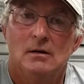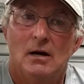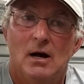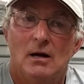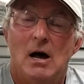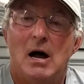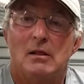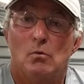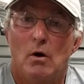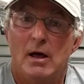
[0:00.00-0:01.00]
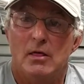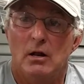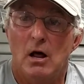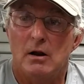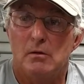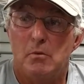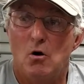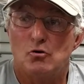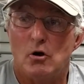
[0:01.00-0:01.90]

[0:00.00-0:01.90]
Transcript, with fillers: uh, out of the way of a lot of the boat